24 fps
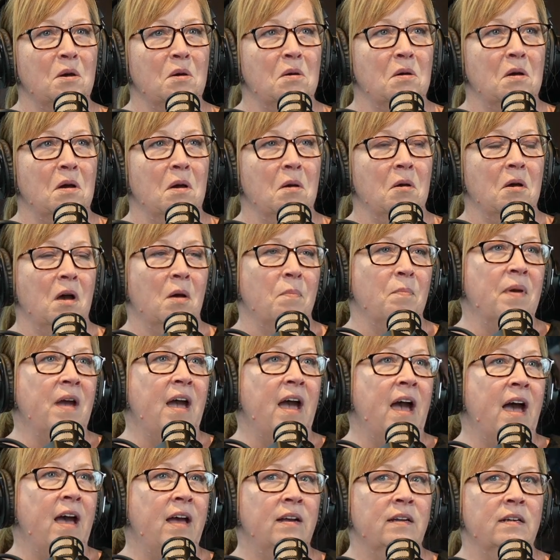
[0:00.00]
a
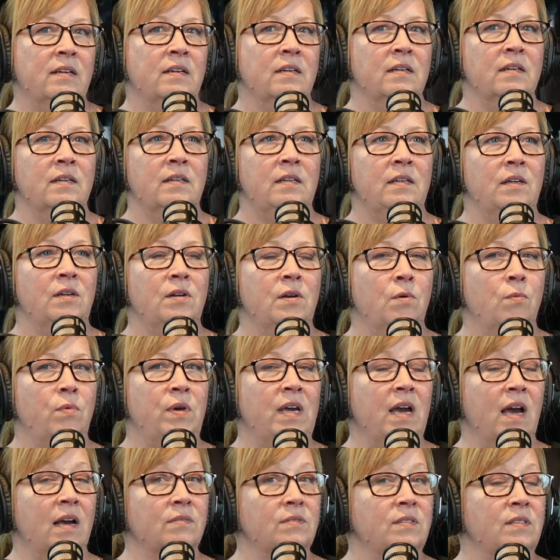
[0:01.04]
patent, we
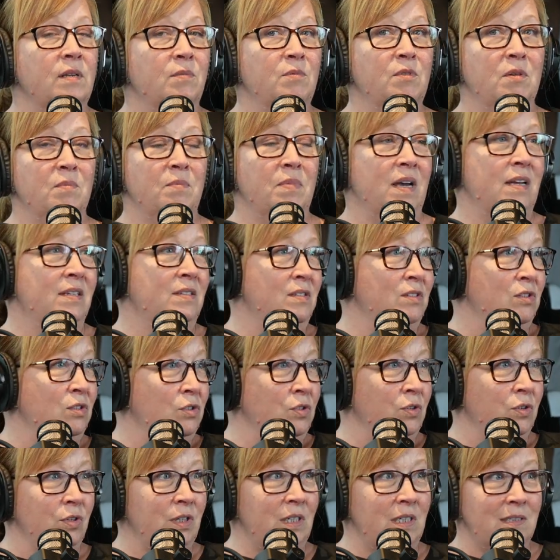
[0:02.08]
have some of the best
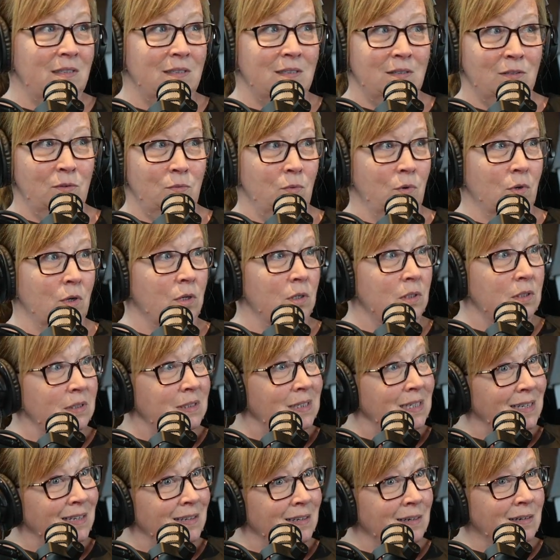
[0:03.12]
attorneys in the world
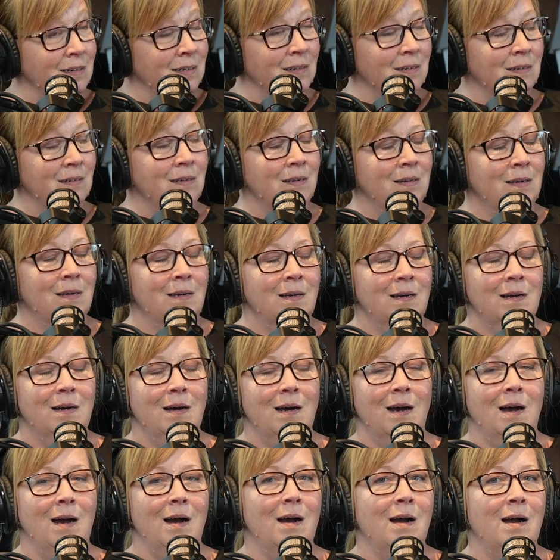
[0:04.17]
here.
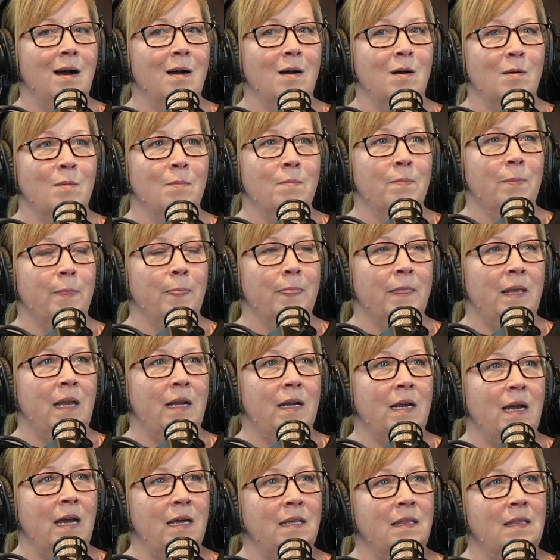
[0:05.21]
And
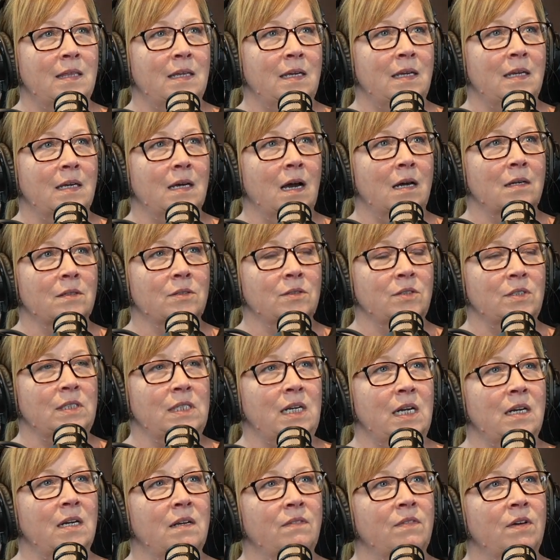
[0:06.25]
I think
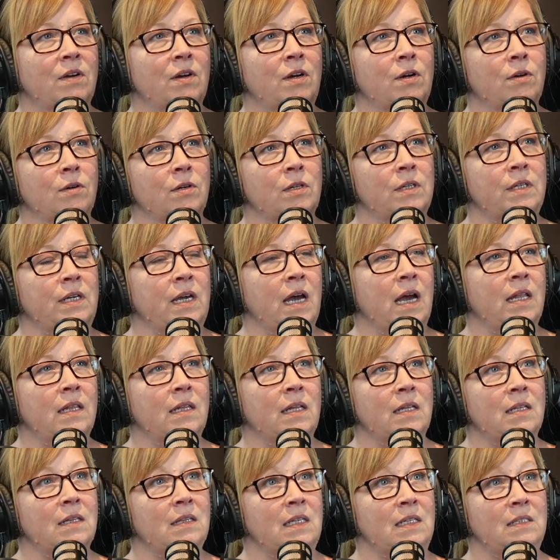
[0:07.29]
understanding very early on
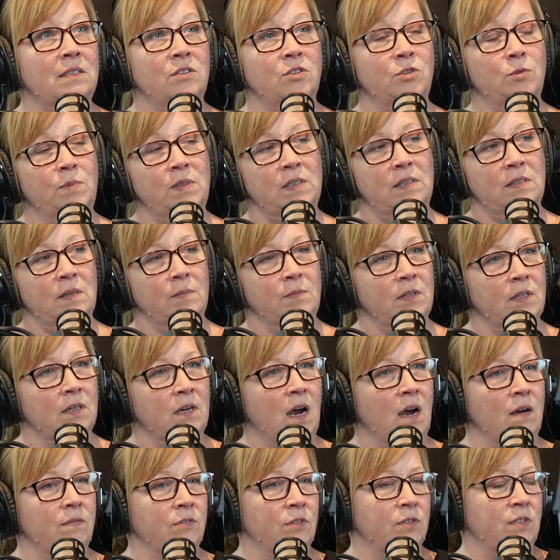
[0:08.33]
that these should be some of the
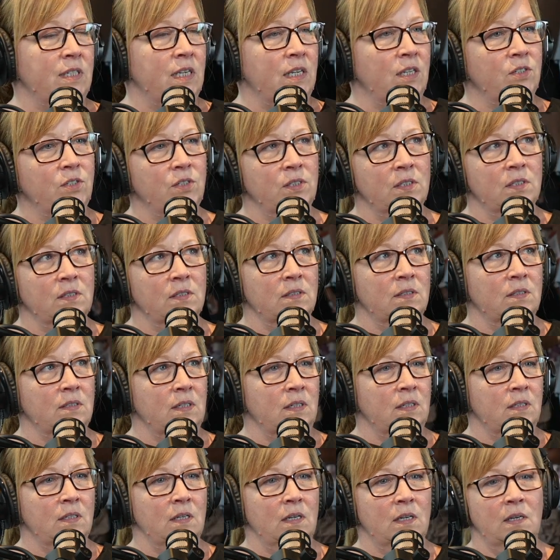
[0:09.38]
conversations
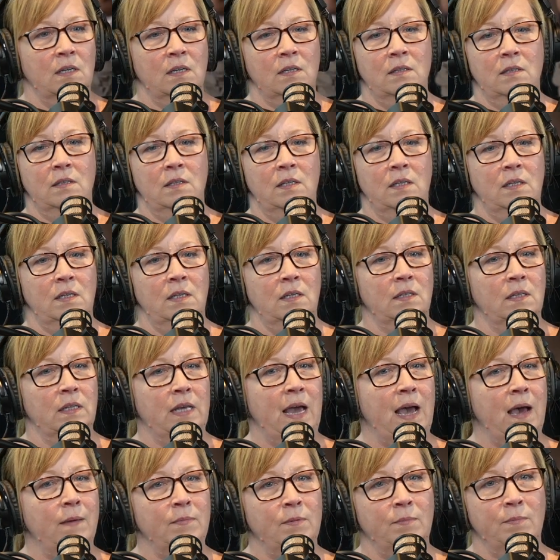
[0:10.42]
in the
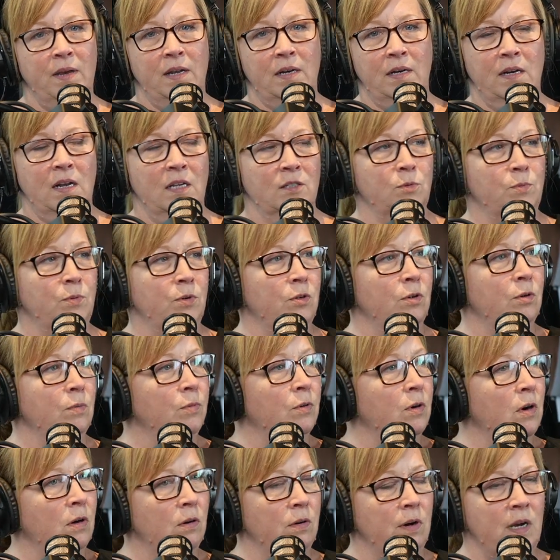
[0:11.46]
lab embedded entrepreneur
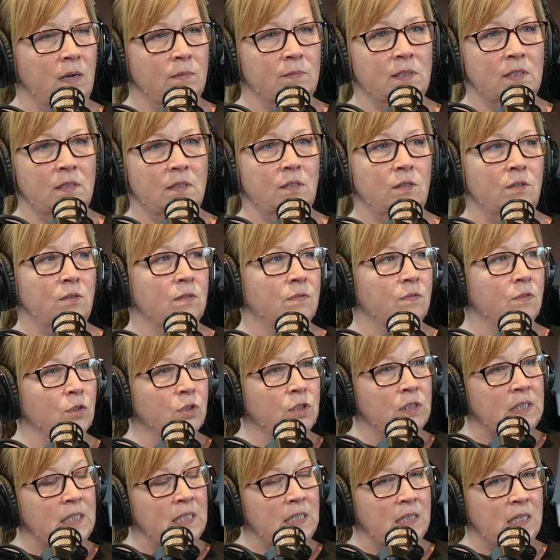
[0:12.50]
programs at the
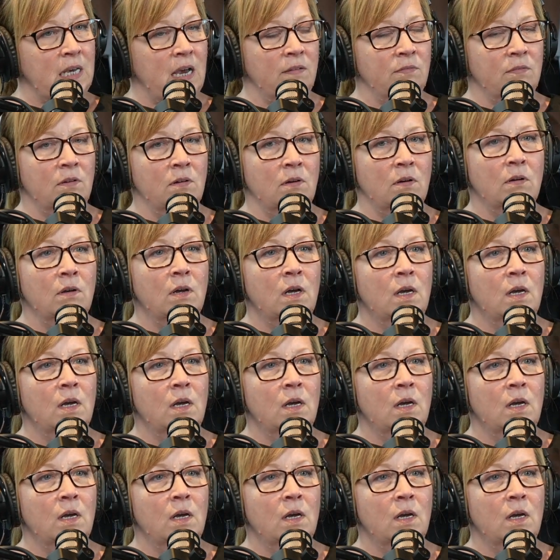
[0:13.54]
university level.